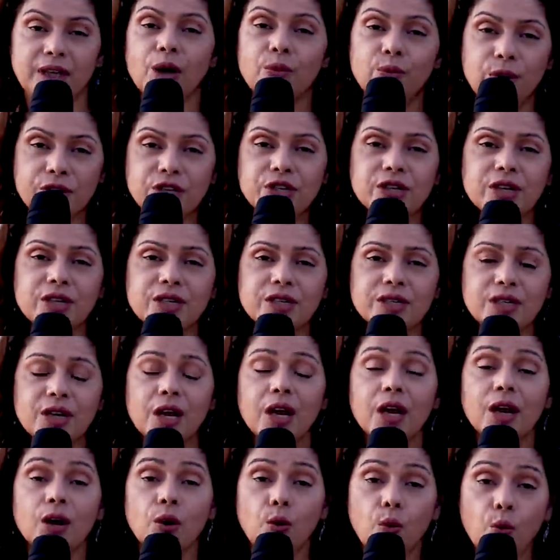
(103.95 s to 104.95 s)
which is
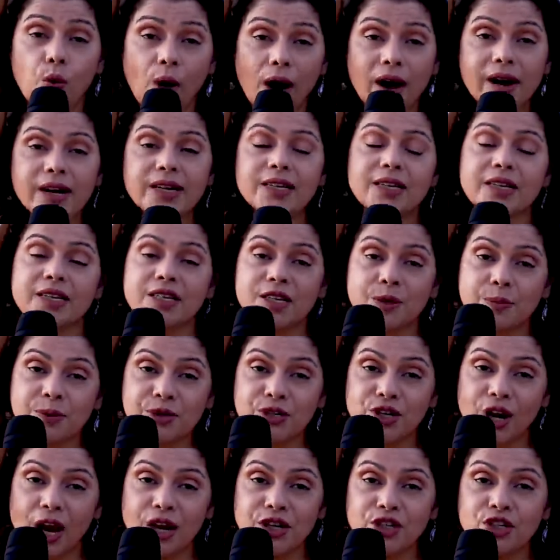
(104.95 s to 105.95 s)
quite a
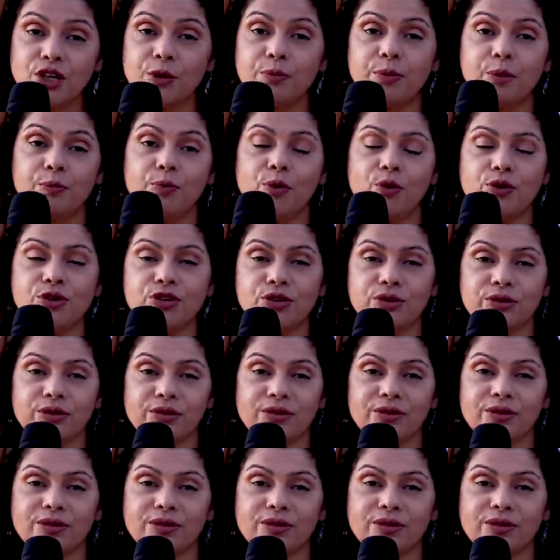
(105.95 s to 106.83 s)
substantial proportion.